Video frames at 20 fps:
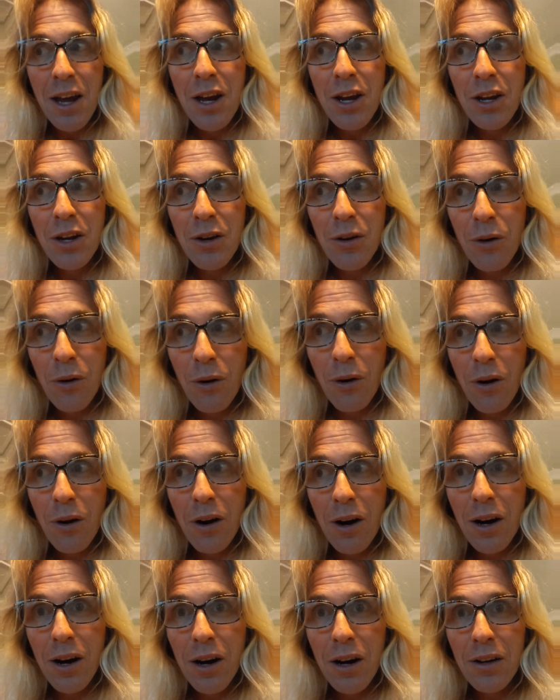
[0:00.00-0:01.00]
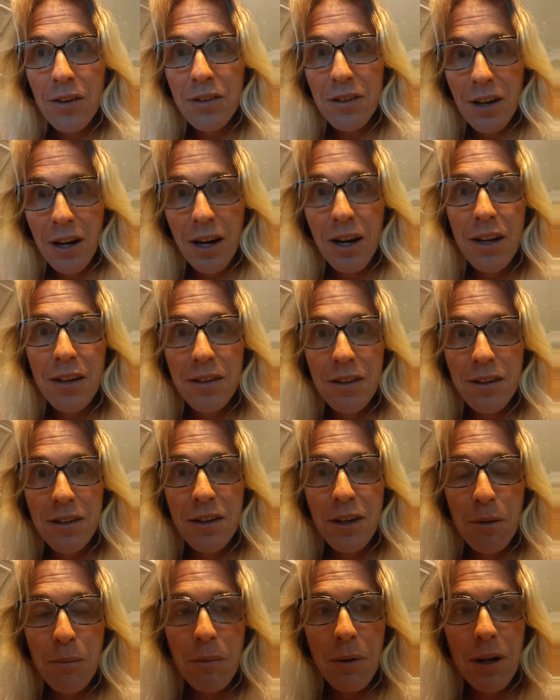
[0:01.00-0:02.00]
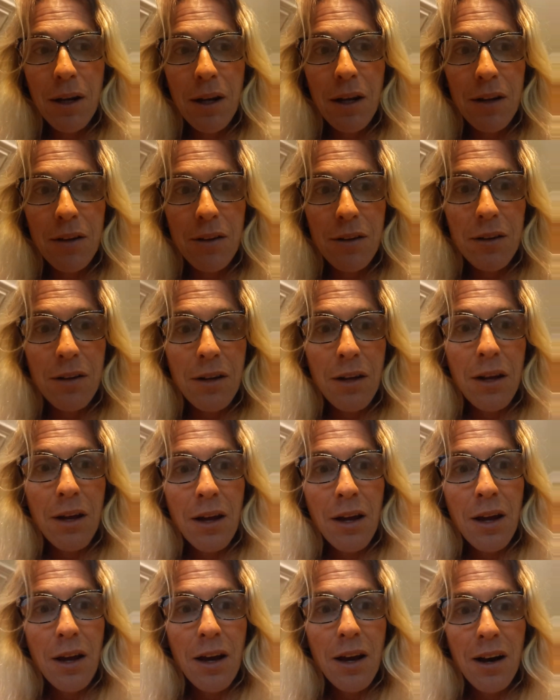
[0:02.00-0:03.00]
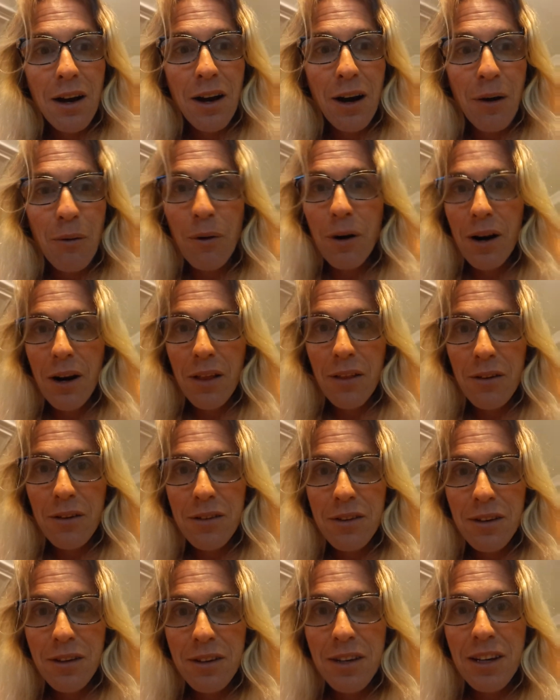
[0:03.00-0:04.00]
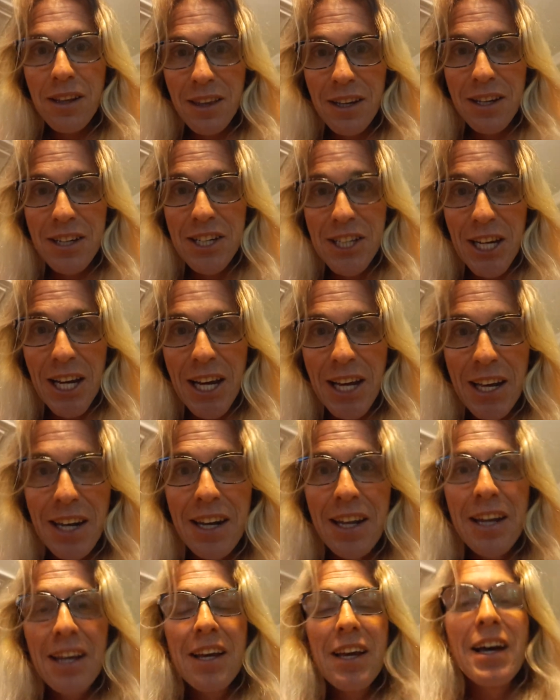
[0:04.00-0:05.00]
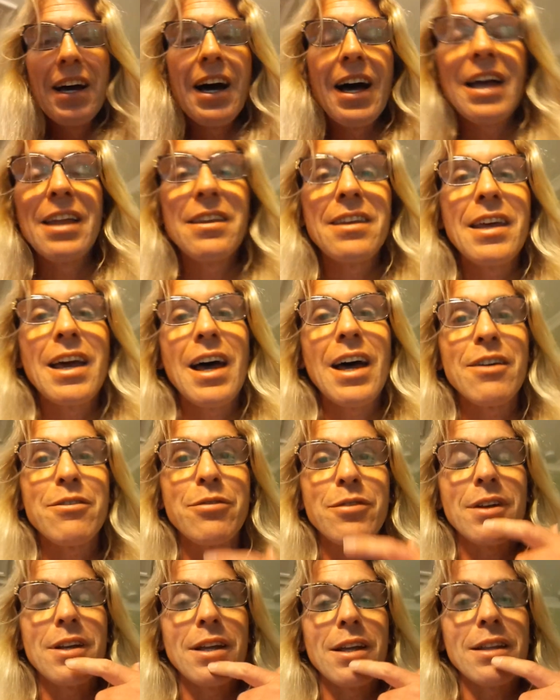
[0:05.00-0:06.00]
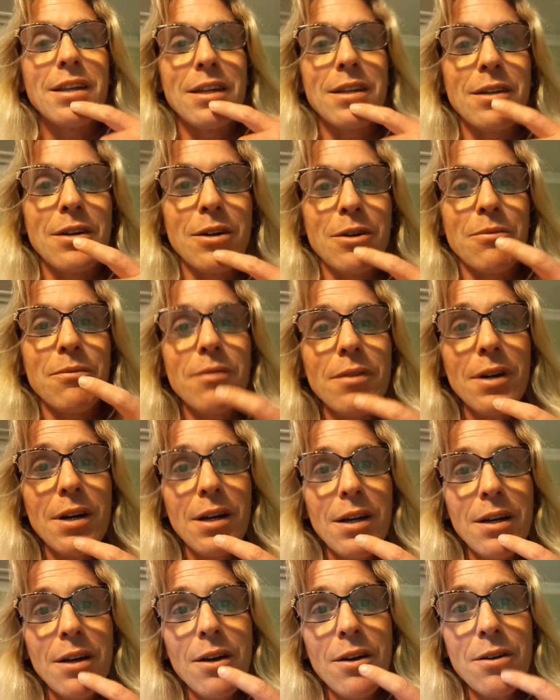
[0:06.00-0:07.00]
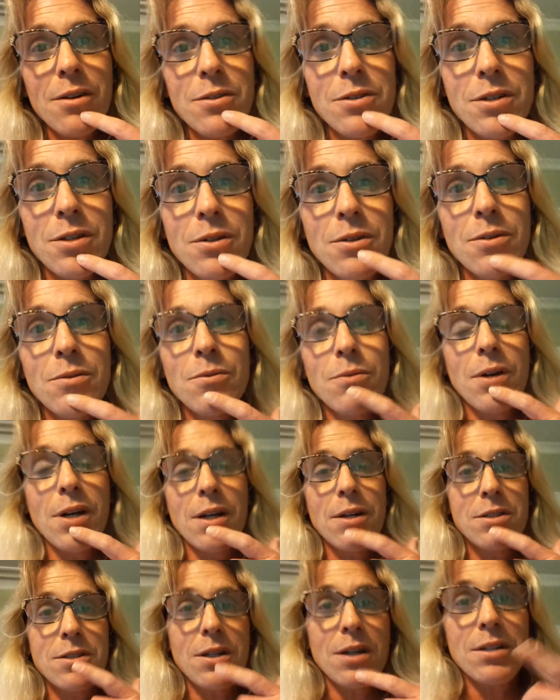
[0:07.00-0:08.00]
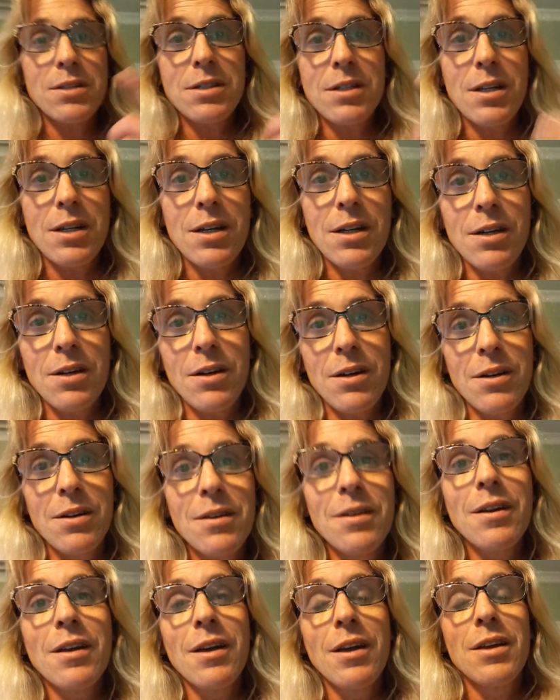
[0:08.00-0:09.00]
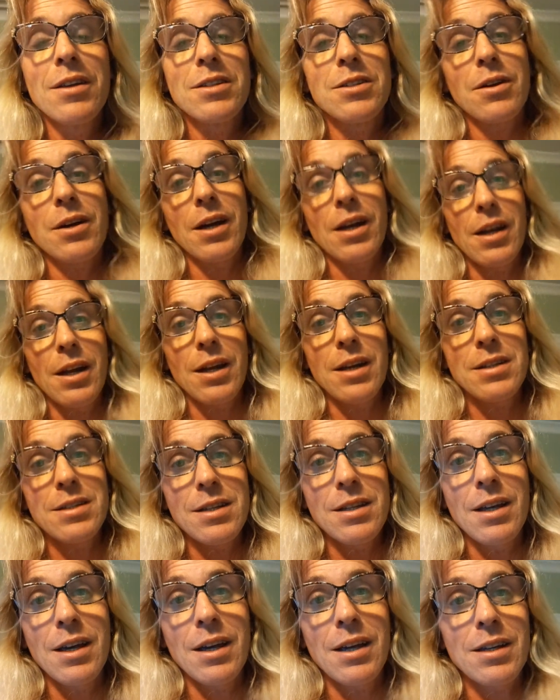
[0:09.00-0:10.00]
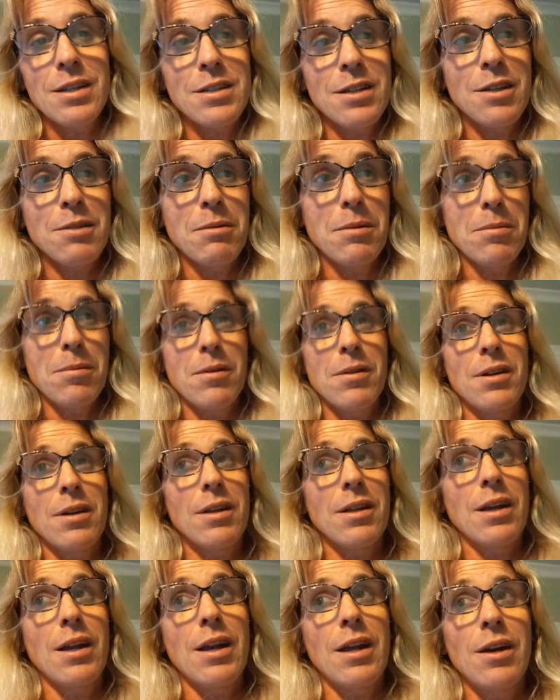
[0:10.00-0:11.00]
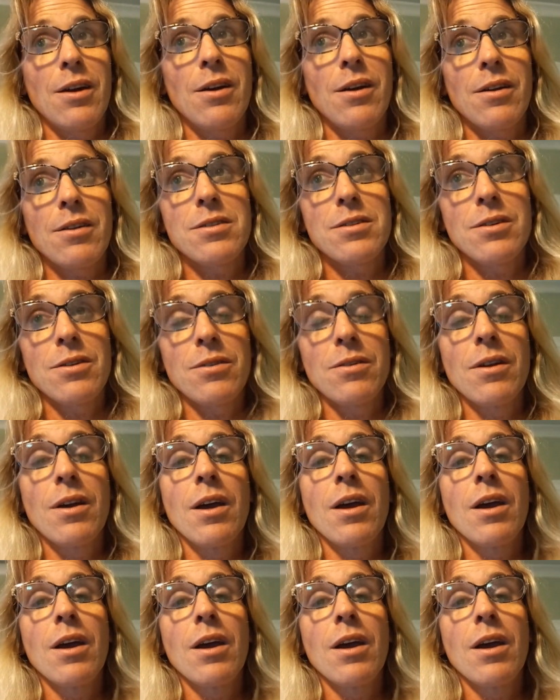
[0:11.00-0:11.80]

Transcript: your sciences in me. I want others to see this shit. I definitely don't mind autotune when it starts to kick on. So I gotta get to that because other people are thinking that ain't autotune.